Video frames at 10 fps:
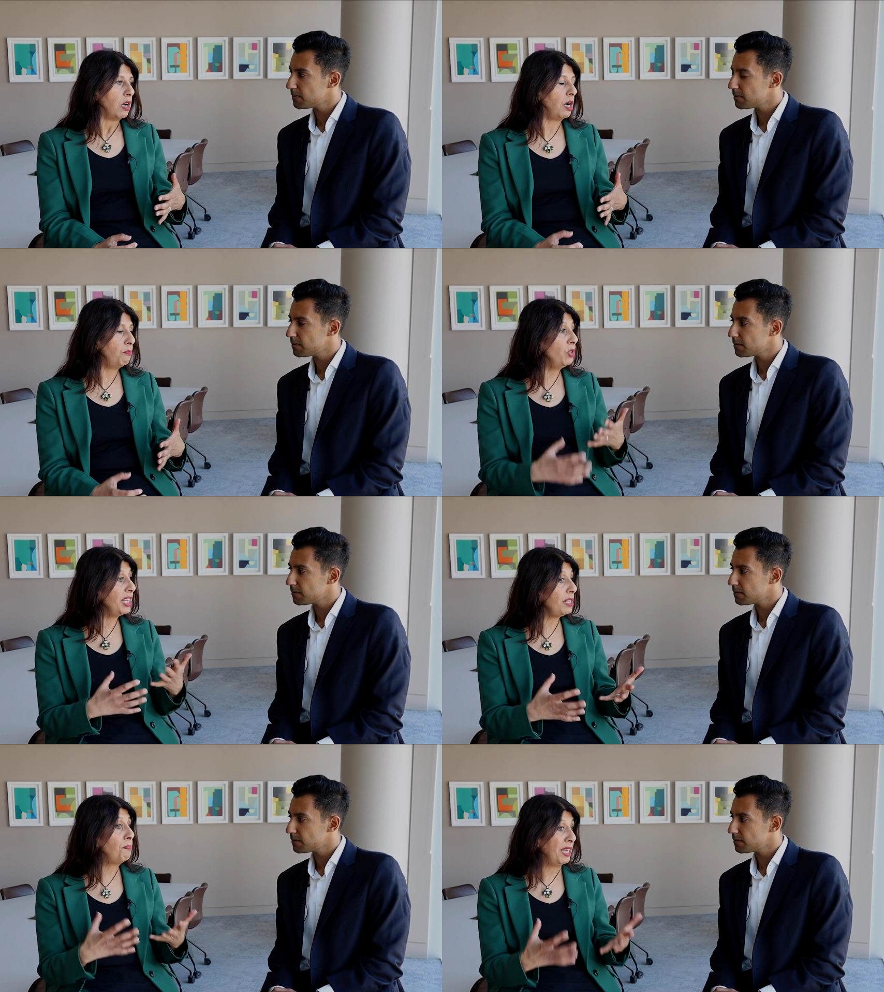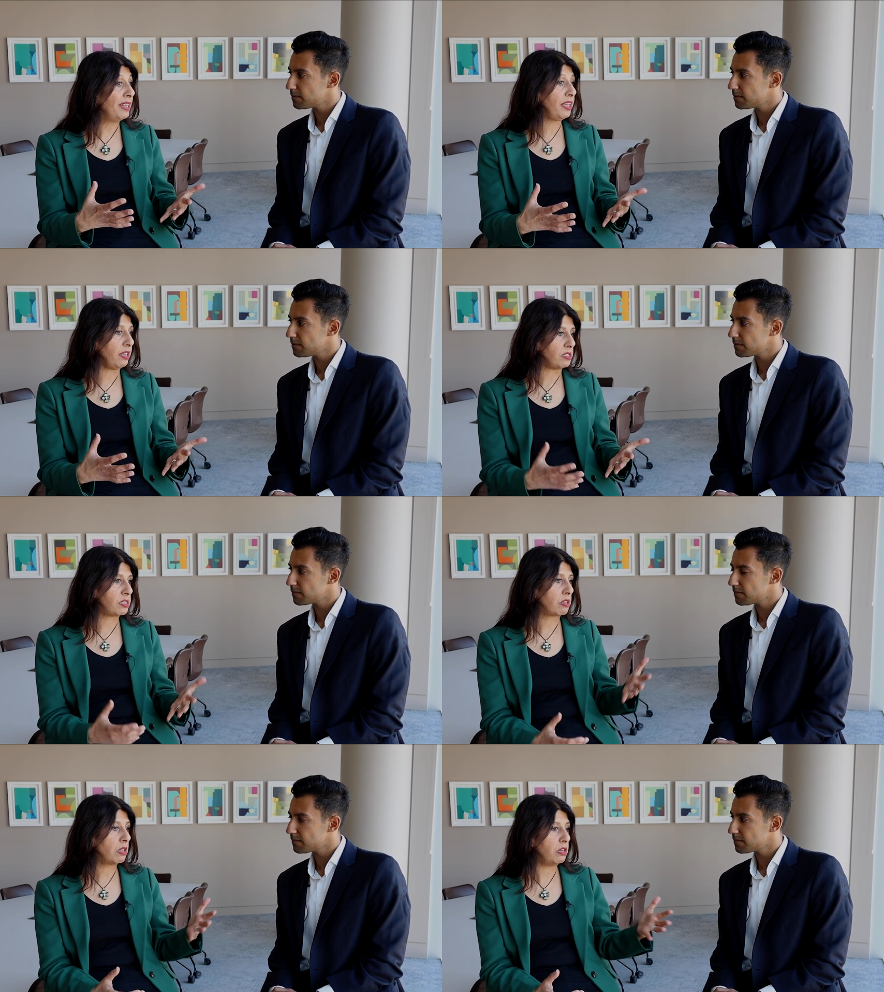Speaker 1: I'm really
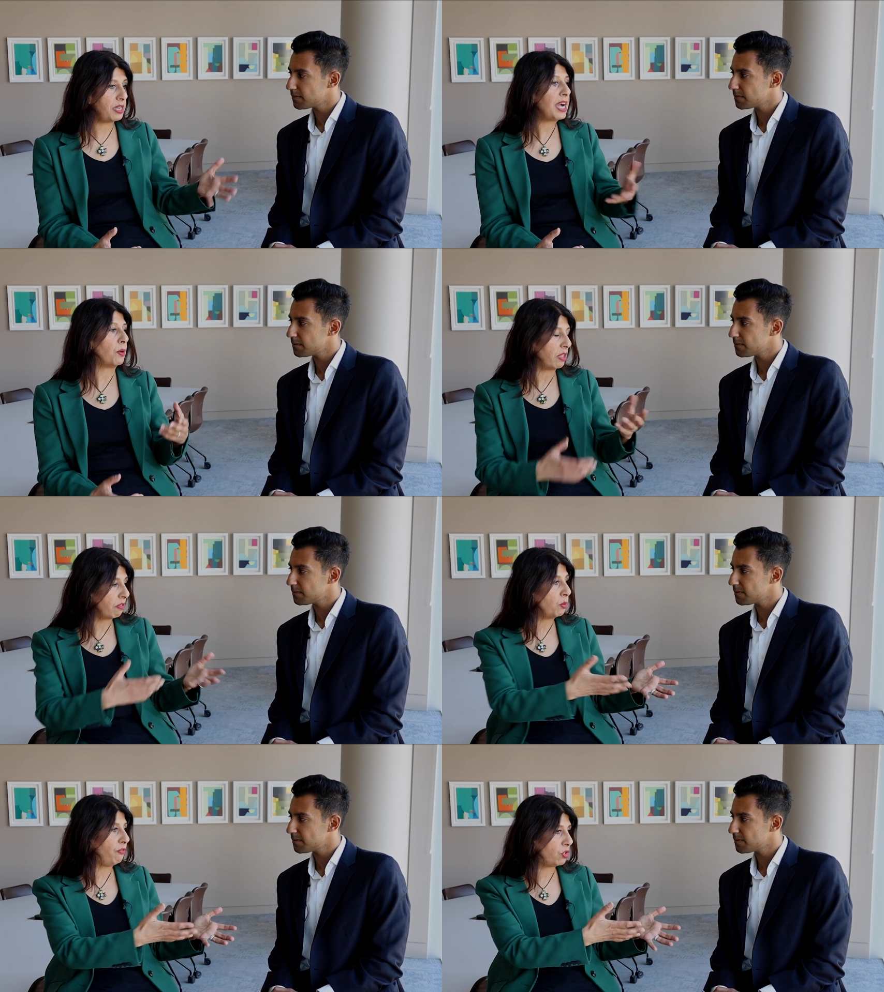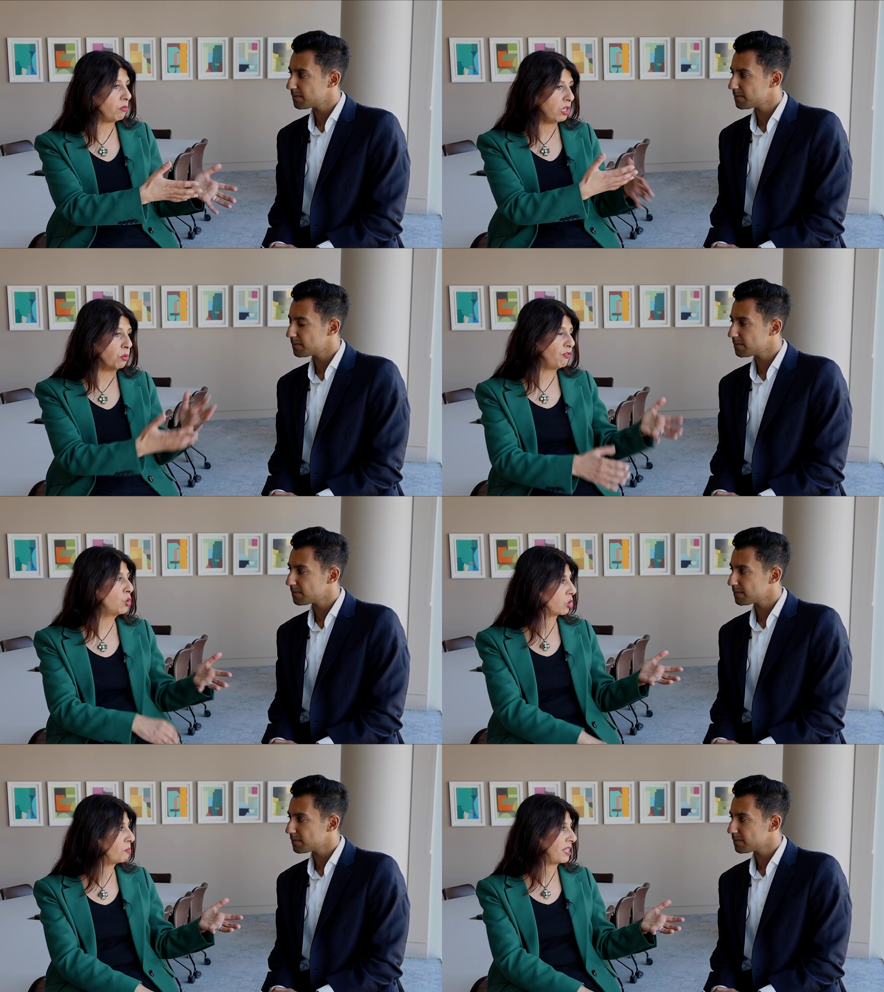pleased that now, and I think we've, you know, we've
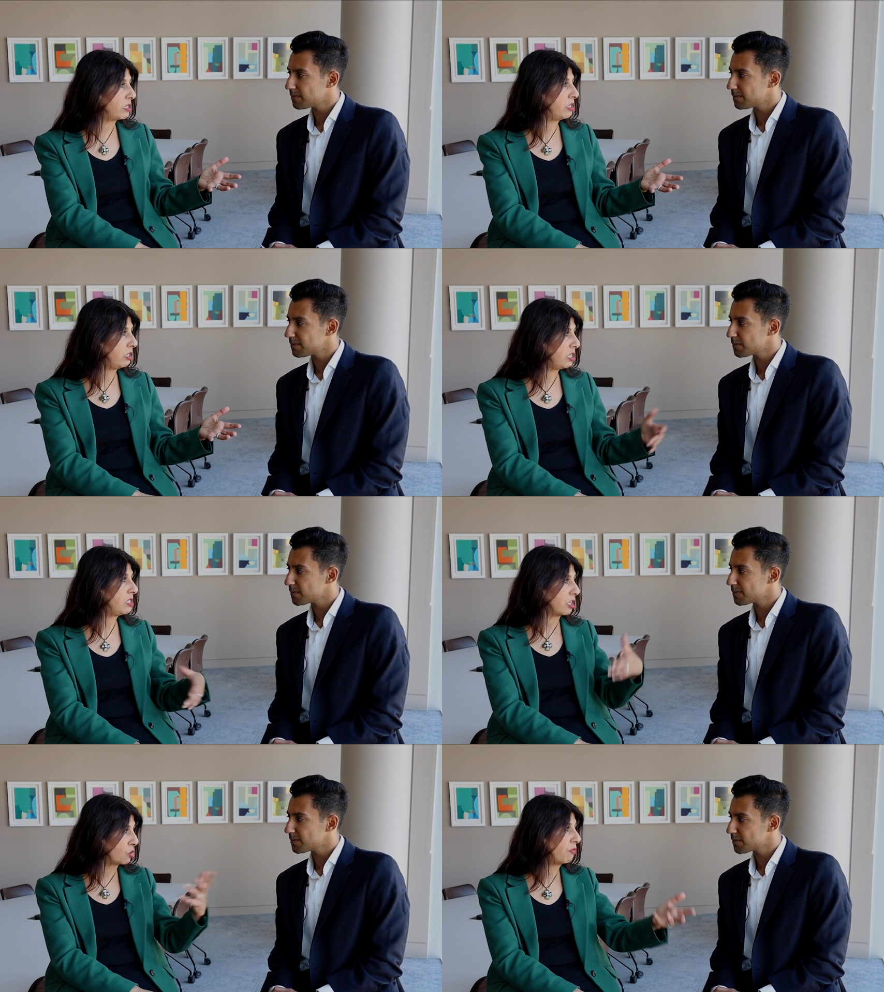talked about the statistics